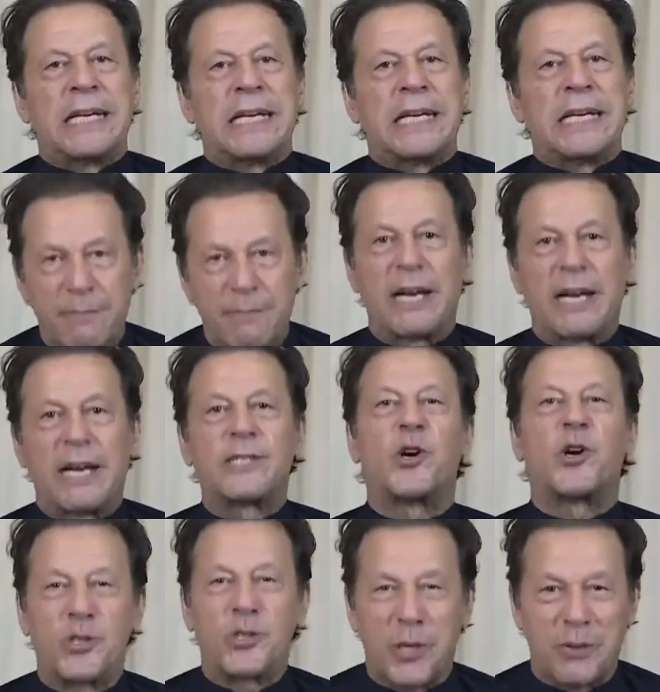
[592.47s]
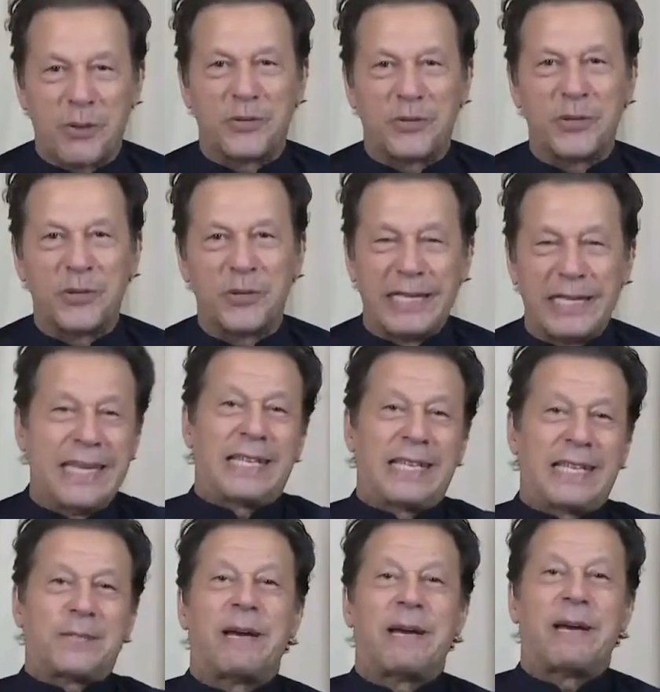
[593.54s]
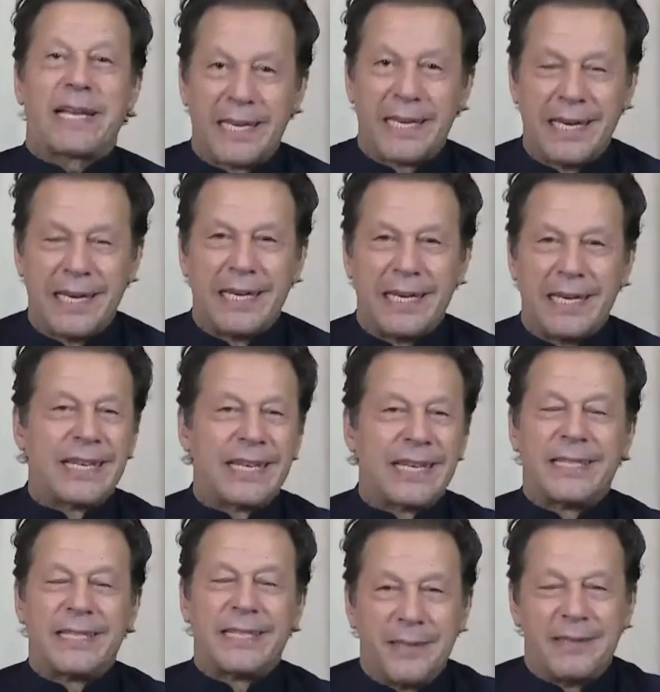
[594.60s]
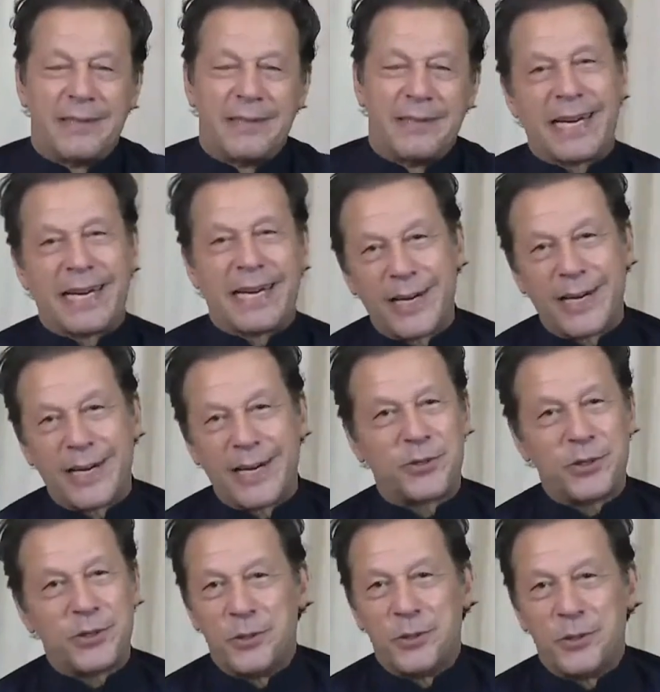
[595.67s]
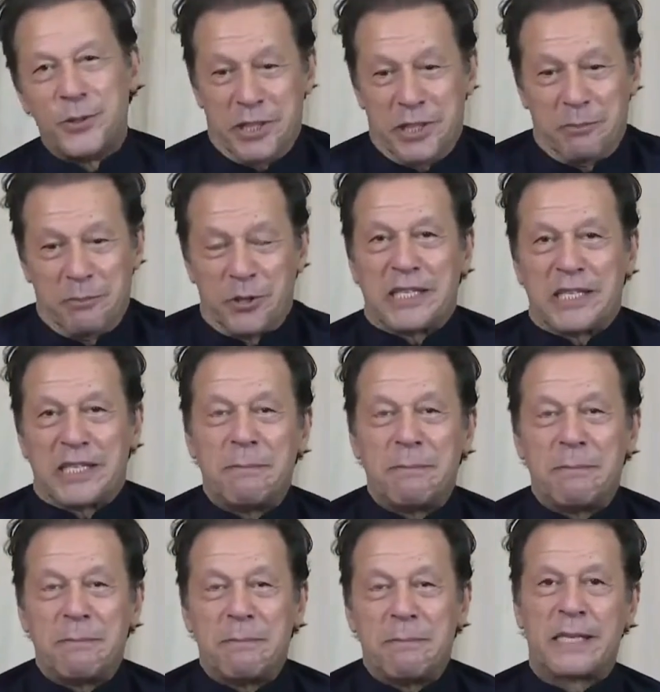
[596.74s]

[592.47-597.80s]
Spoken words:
criminals on top of you, and then expect that, like a herd of sheep, you should accept it.